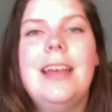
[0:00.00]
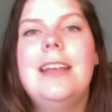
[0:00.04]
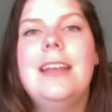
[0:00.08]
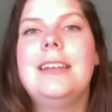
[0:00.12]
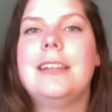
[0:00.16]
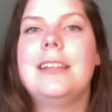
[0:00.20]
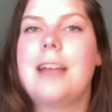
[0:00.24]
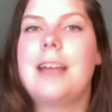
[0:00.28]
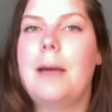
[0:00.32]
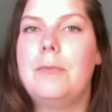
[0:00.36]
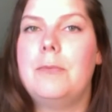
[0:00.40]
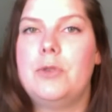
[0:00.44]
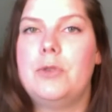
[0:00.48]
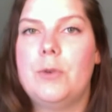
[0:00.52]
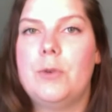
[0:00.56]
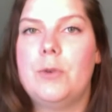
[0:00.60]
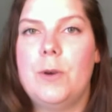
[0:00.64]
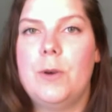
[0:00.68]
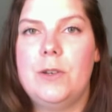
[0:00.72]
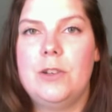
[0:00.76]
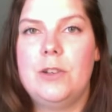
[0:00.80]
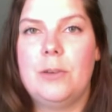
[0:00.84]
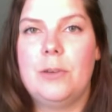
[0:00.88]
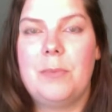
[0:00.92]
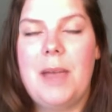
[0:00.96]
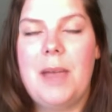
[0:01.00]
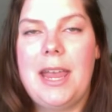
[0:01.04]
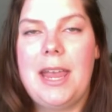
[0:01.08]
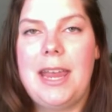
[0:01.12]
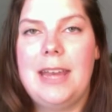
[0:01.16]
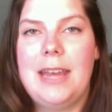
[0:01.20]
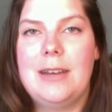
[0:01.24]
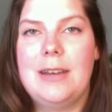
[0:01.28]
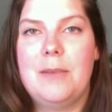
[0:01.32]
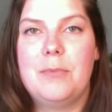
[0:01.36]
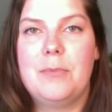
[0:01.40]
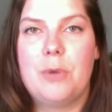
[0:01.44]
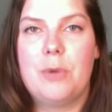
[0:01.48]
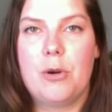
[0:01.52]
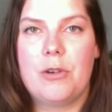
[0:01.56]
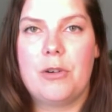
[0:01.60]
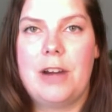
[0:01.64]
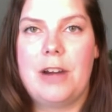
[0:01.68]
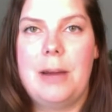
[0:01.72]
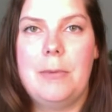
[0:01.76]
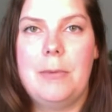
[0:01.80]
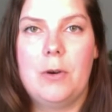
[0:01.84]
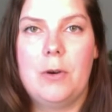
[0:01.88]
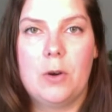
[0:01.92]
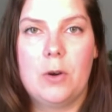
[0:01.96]
to come join your paid
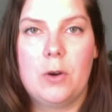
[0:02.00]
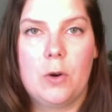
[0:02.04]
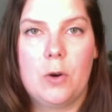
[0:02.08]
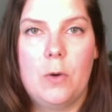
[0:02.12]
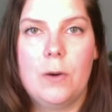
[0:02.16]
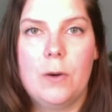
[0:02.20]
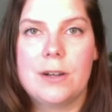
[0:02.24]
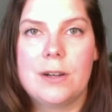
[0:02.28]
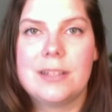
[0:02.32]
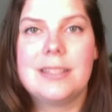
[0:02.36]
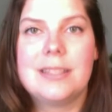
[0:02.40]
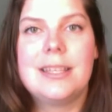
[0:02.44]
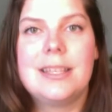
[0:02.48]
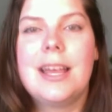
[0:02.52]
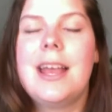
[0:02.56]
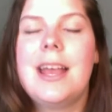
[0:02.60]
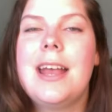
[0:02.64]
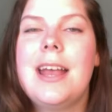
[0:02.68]
program or course.